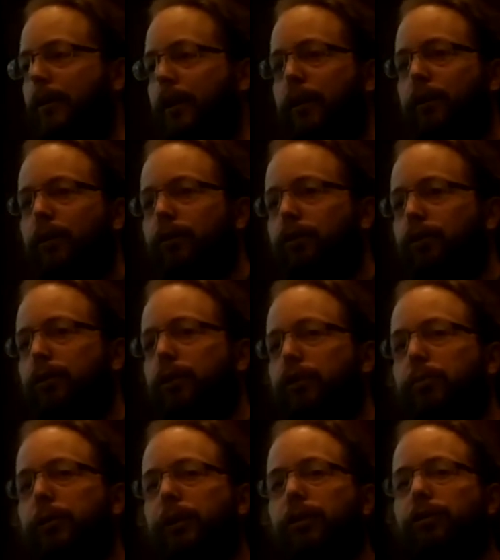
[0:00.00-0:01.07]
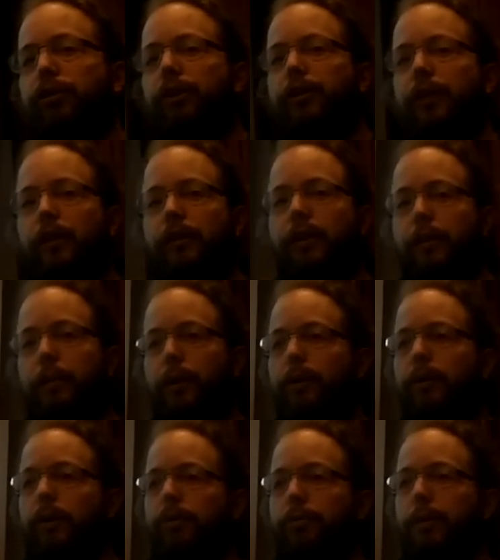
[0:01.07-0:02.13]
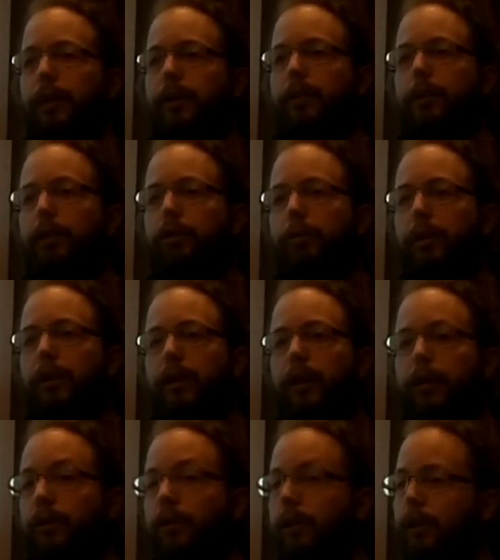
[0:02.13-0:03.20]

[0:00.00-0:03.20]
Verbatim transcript: they're also experiencing that their power is being diminished by the net